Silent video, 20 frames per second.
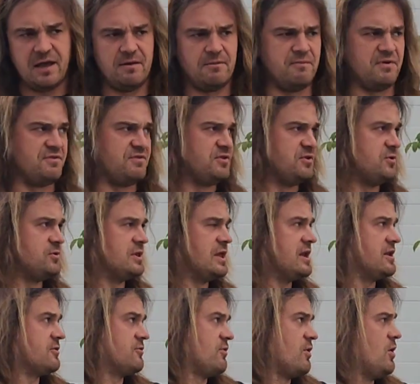If you do let
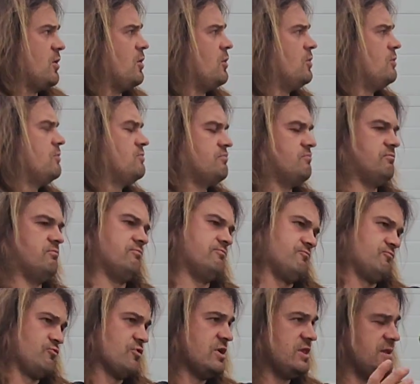it grow
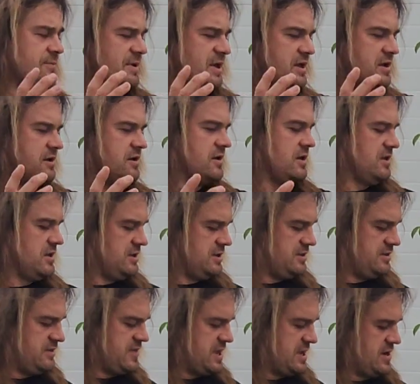really big,
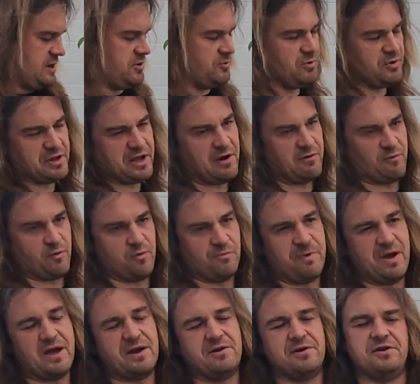then you will get root
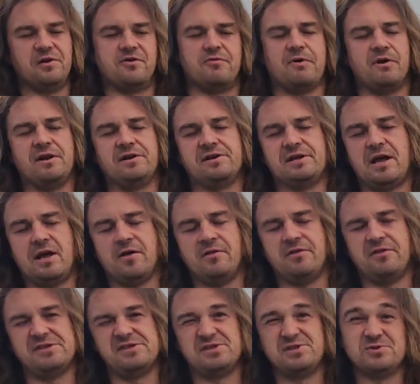band and you can run into health
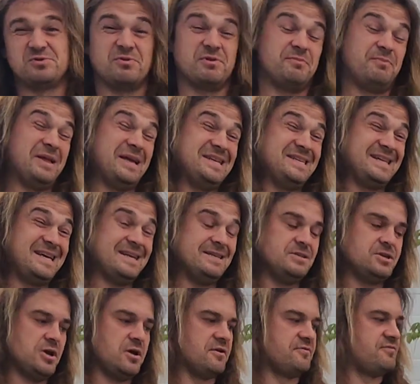issues where the plant dies
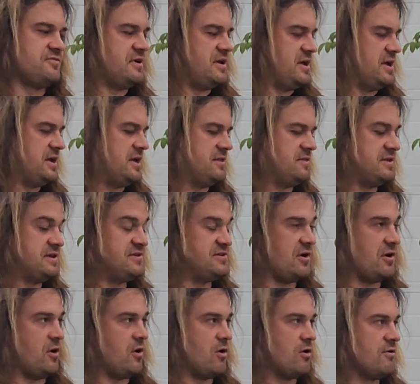off. And these
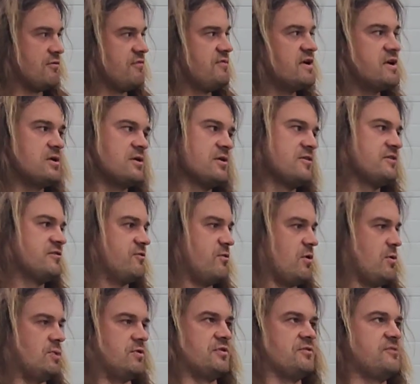are vigorous
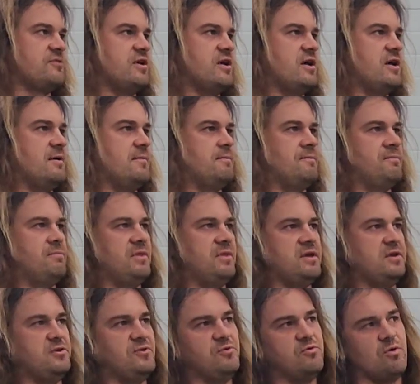growers. They
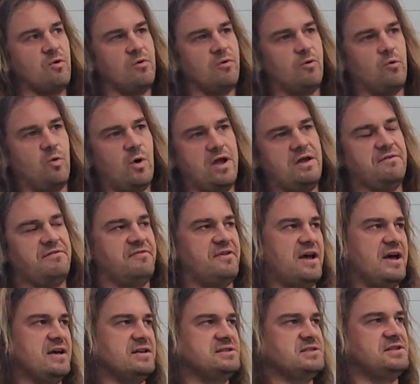do grow quite
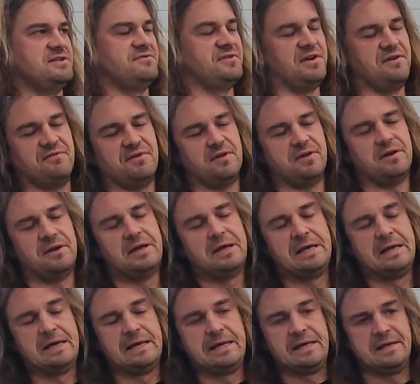fast if given
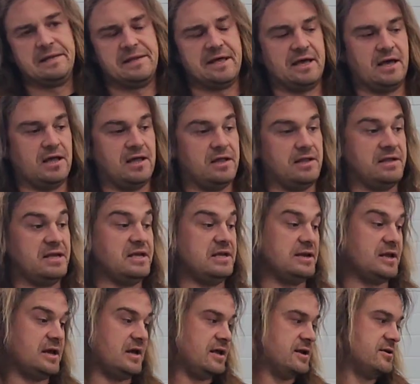the heat,
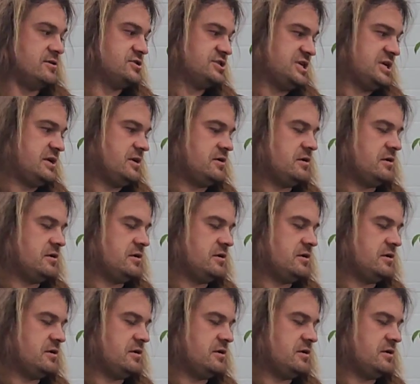energy,